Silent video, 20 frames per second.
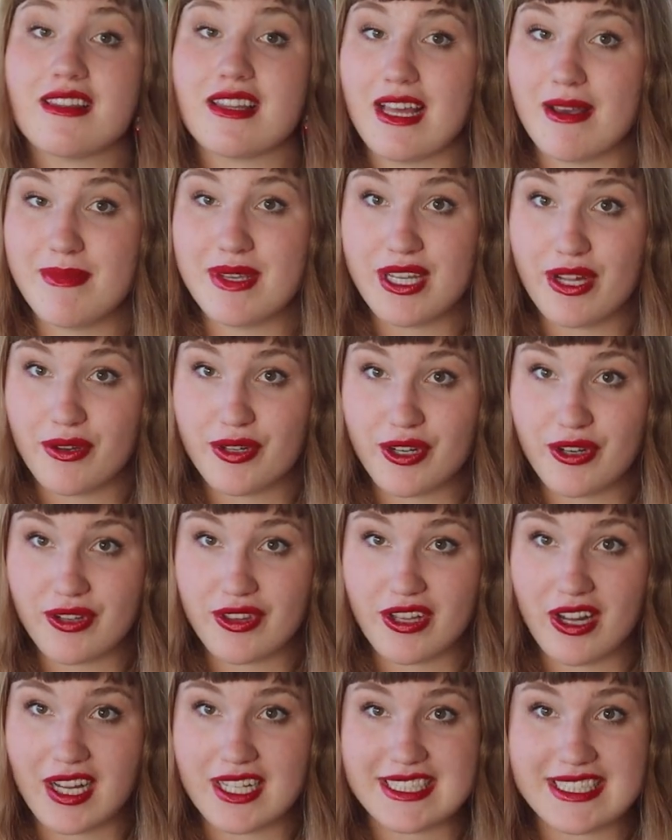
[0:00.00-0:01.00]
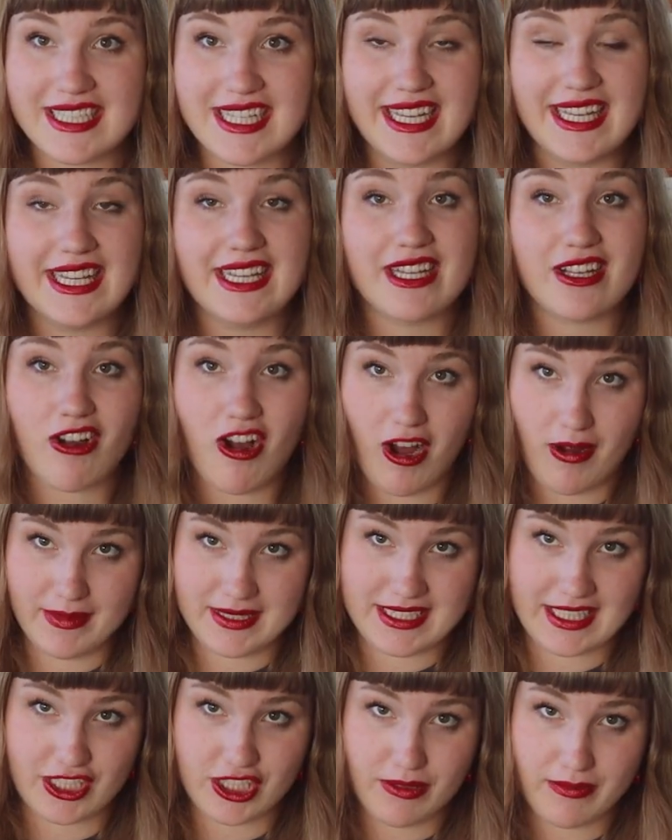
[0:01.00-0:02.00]
Let me know your thoughts in the
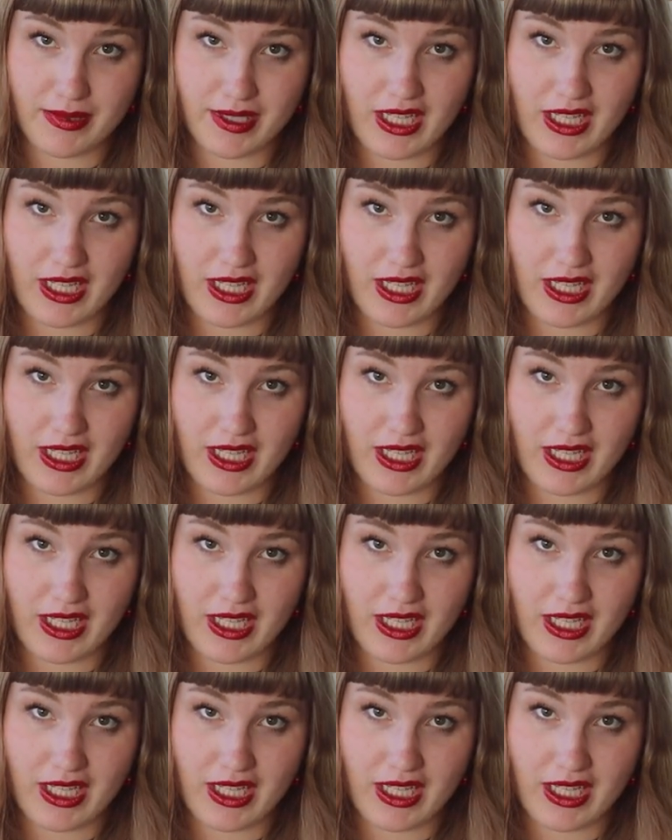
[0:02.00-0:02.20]
comment section